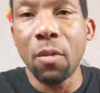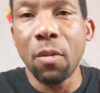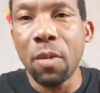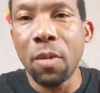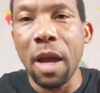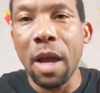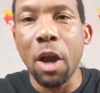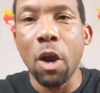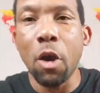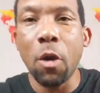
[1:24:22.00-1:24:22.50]
I
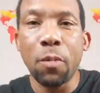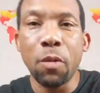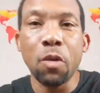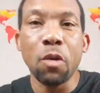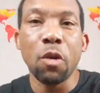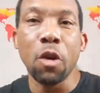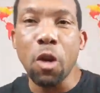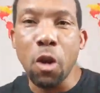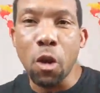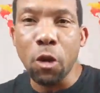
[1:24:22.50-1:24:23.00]
hope you
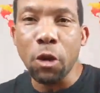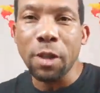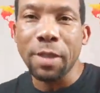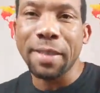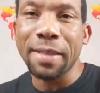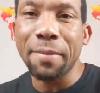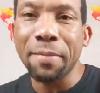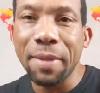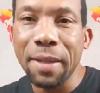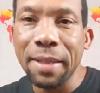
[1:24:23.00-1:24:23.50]
learned
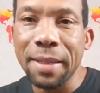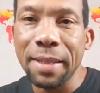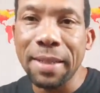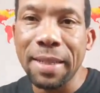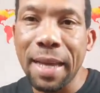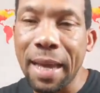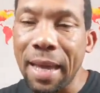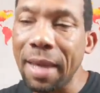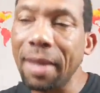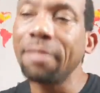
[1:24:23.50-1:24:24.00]
something
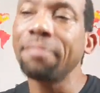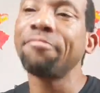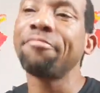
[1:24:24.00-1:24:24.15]
today.